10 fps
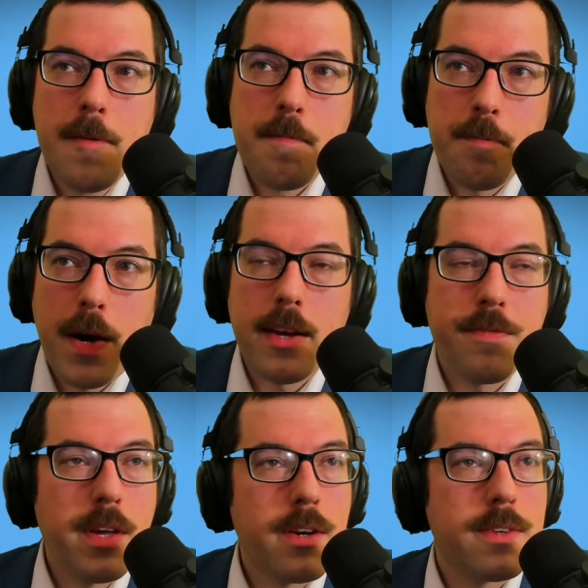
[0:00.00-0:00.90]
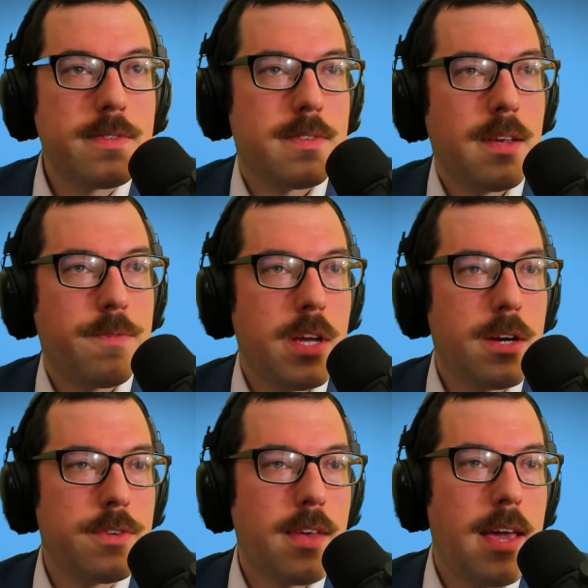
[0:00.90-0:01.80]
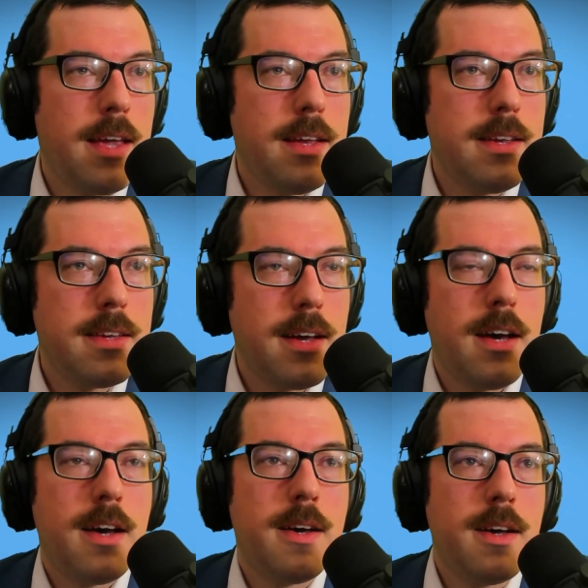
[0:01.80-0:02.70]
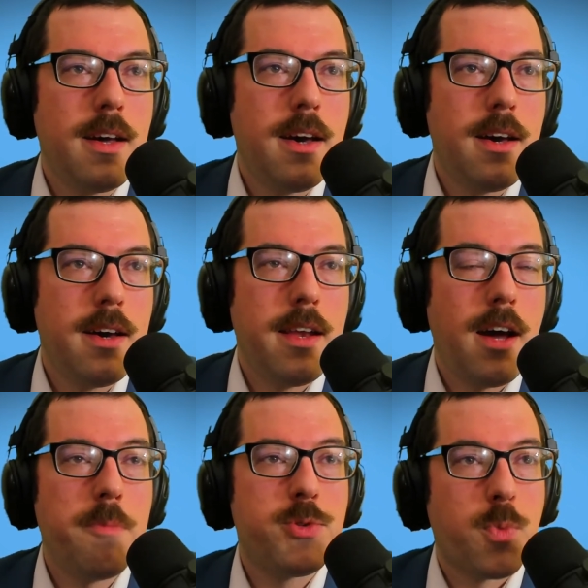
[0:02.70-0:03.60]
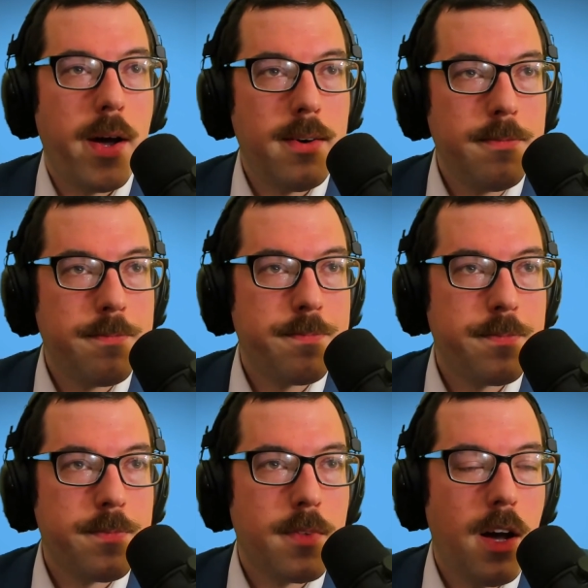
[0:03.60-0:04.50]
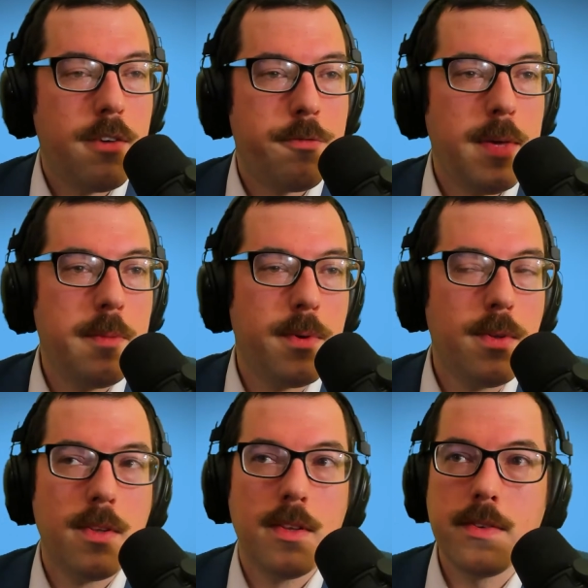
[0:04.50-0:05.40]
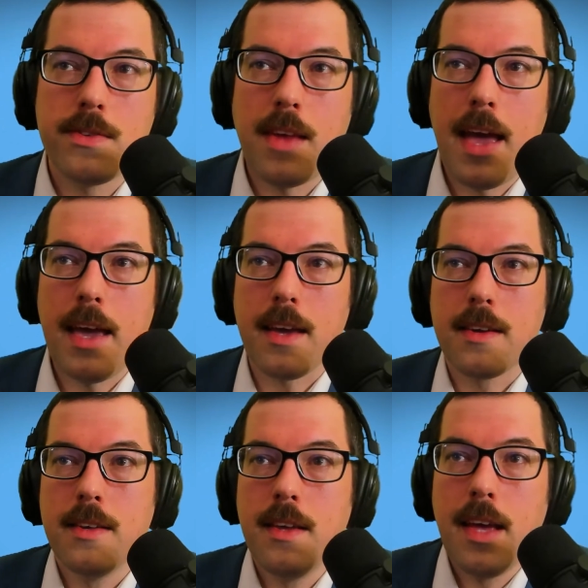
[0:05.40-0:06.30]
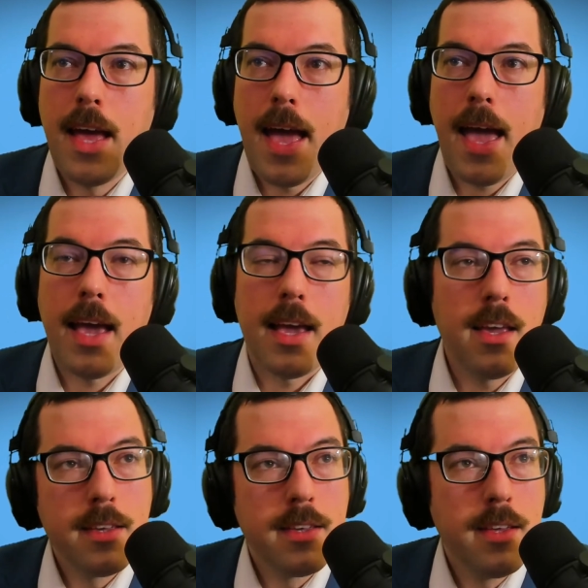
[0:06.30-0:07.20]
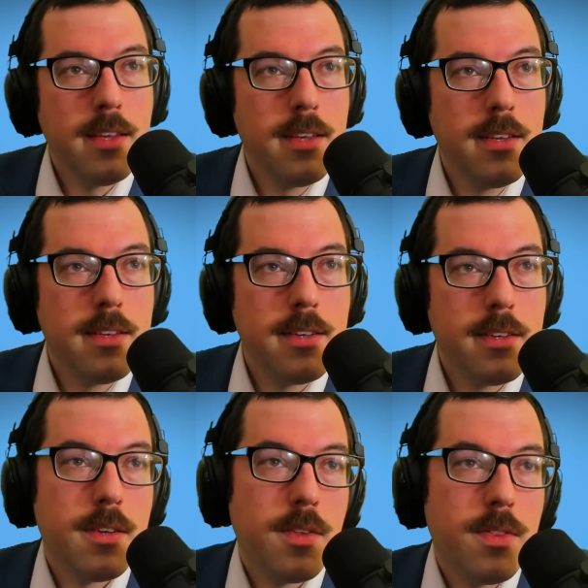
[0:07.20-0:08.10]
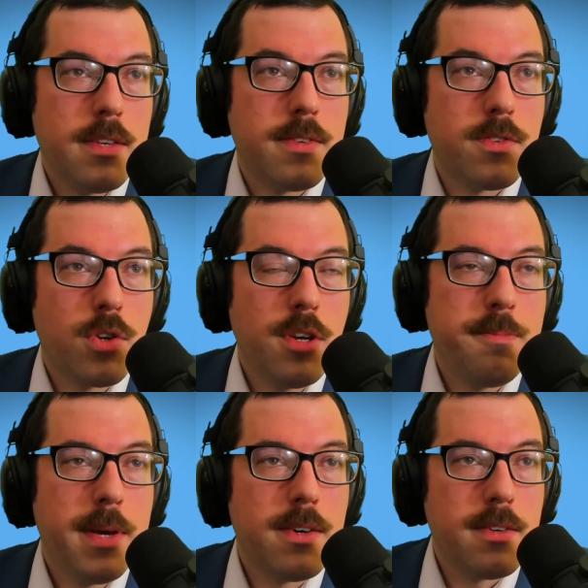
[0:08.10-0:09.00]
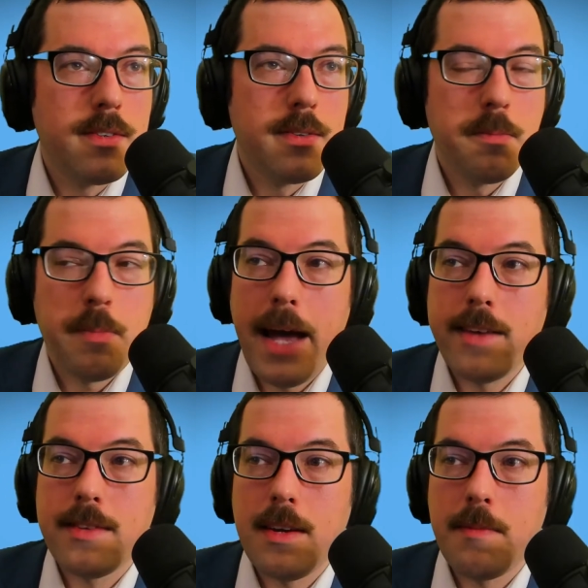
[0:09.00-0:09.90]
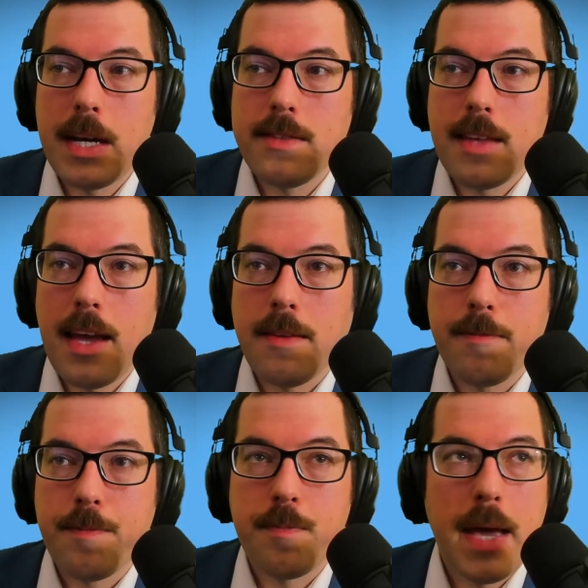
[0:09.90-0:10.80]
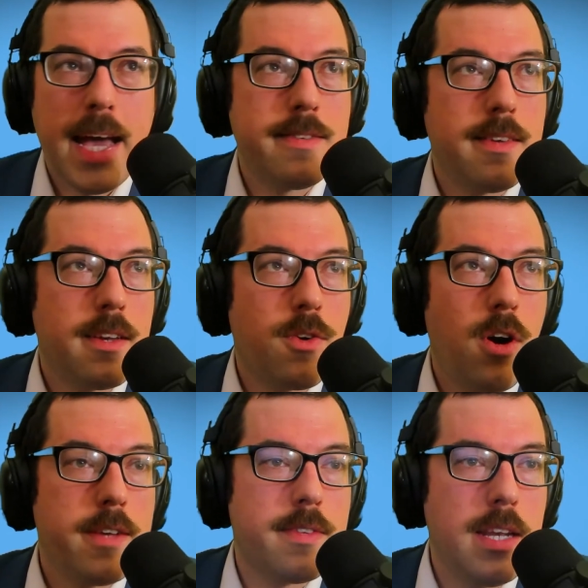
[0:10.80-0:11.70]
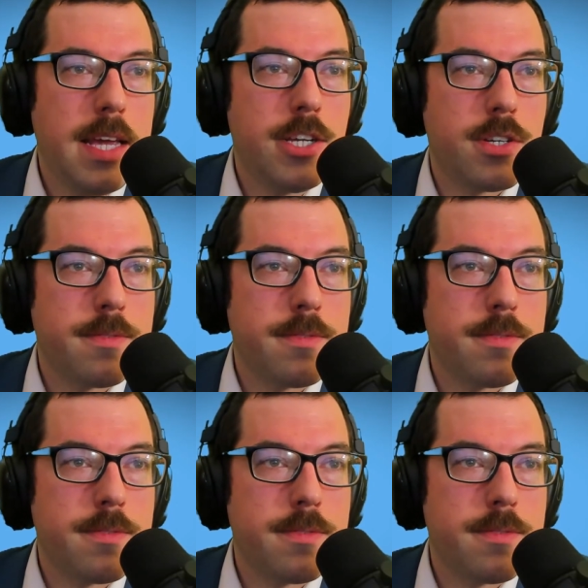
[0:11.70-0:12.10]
But if there is a an upswell of people saying, "Hey, this is a good bill. Pass it in my state. Pass it across the nation."